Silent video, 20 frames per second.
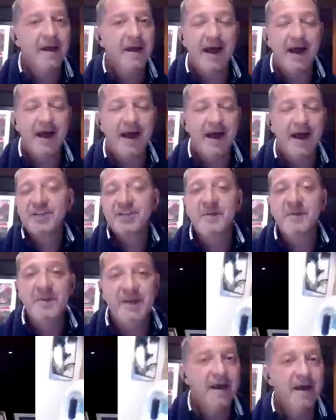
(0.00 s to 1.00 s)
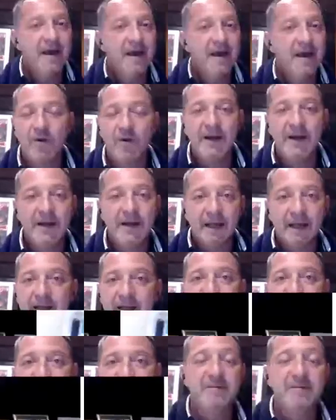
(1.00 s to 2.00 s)
I just hope he doesn't fall and
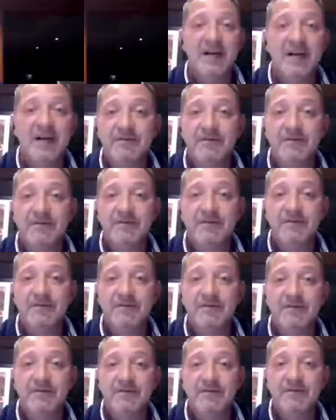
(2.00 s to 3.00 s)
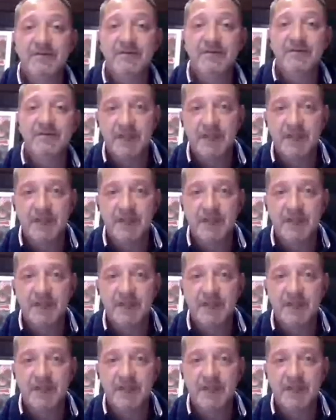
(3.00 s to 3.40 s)
injure himself and then, do